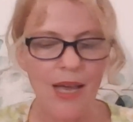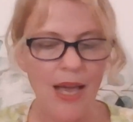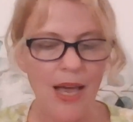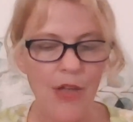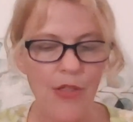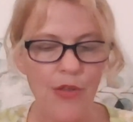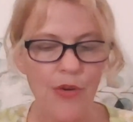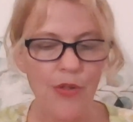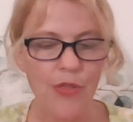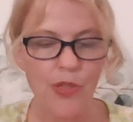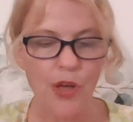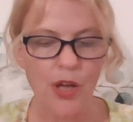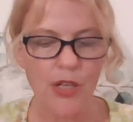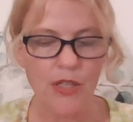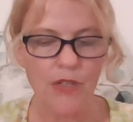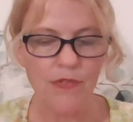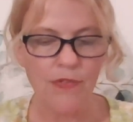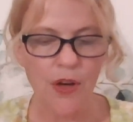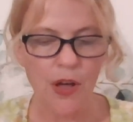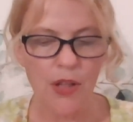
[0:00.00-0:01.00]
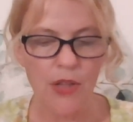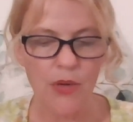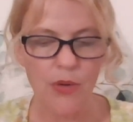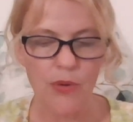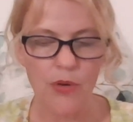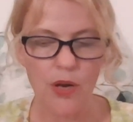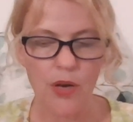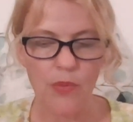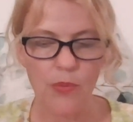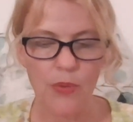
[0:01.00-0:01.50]
Other thoughts
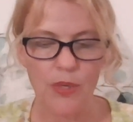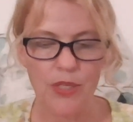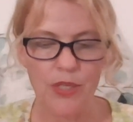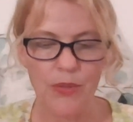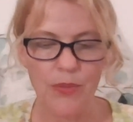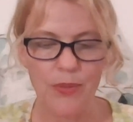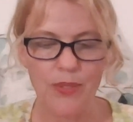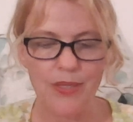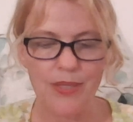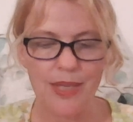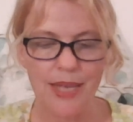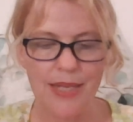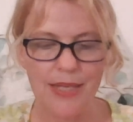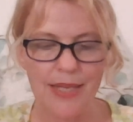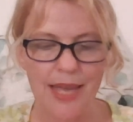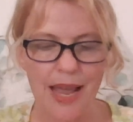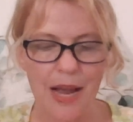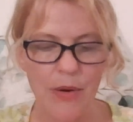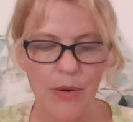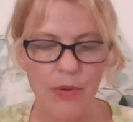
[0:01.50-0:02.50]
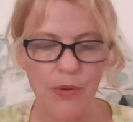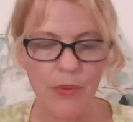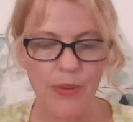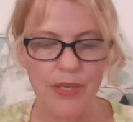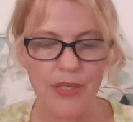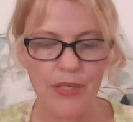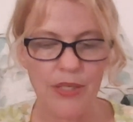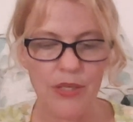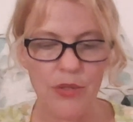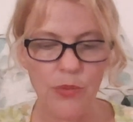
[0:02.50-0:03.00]
followed on which it was less
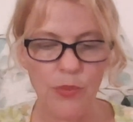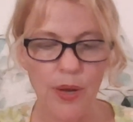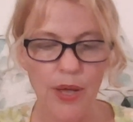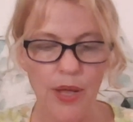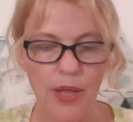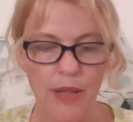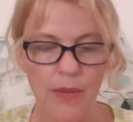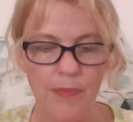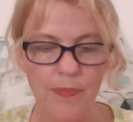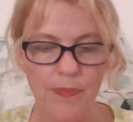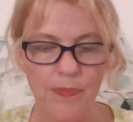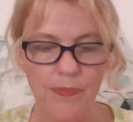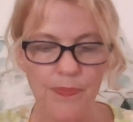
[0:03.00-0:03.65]
harrowing to dwell.